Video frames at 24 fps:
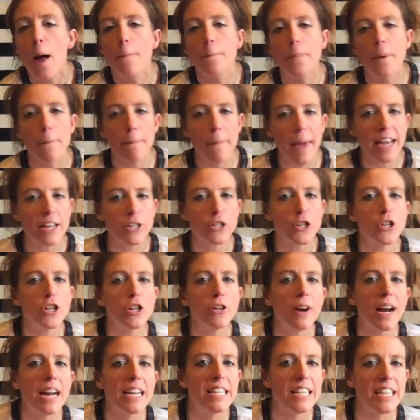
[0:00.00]
but make sure
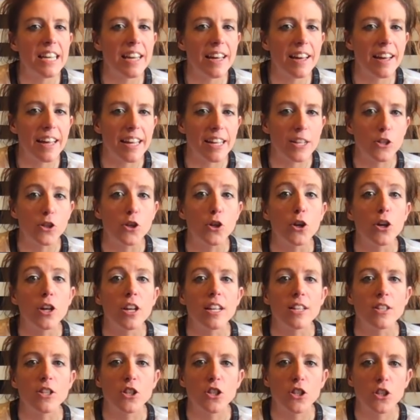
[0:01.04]
your idea is good
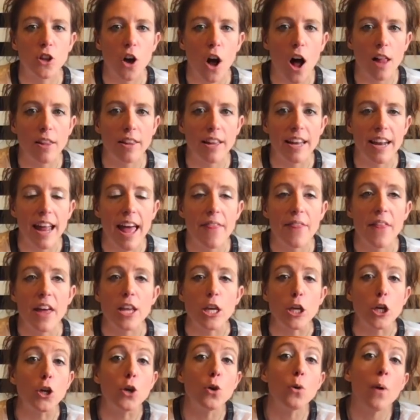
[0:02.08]
and solid and
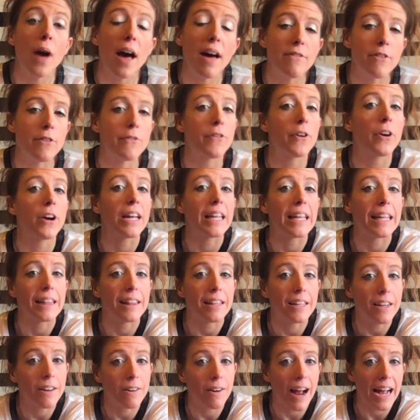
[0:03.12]
that you have a very
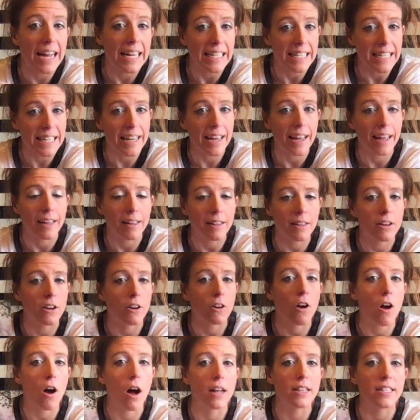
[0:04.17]
clear idea and clear
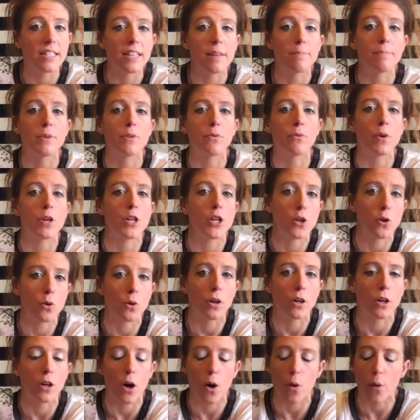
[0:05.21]
concept of what
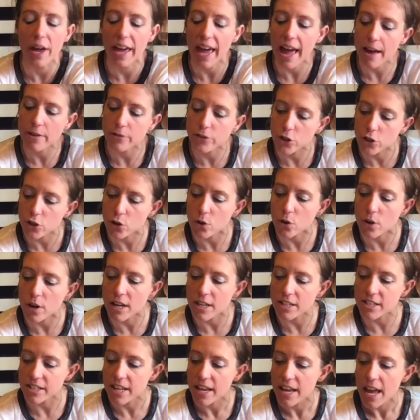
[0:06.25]
you're going after,
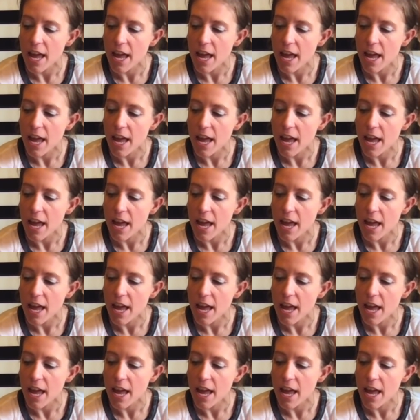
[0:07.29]
Taurus.